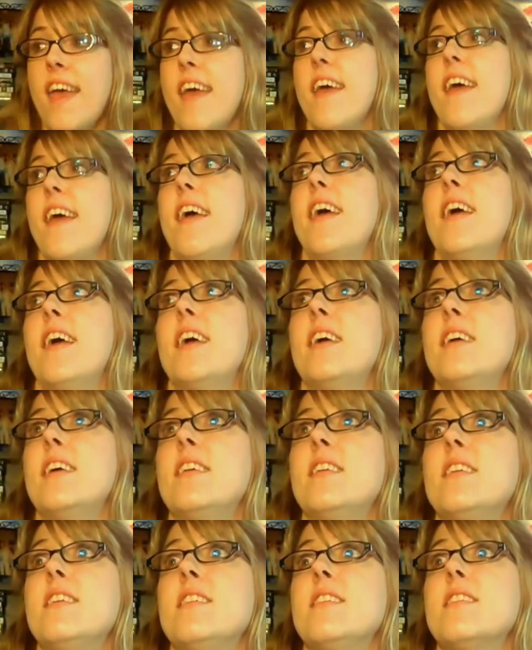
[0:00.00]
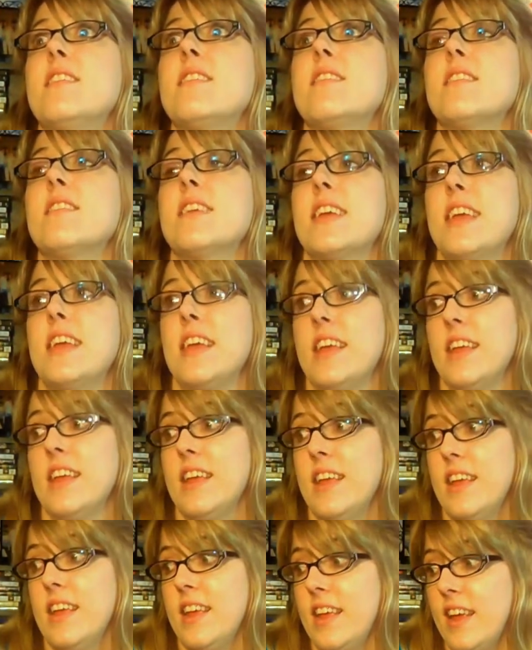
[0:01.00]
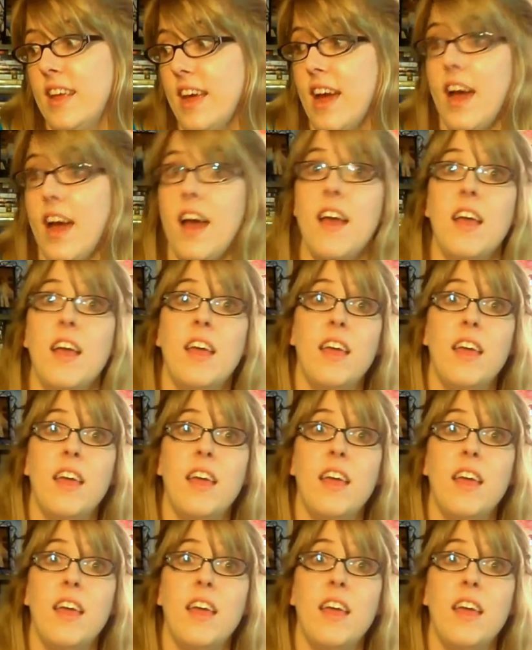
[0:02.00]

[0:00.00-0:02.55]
And yeah,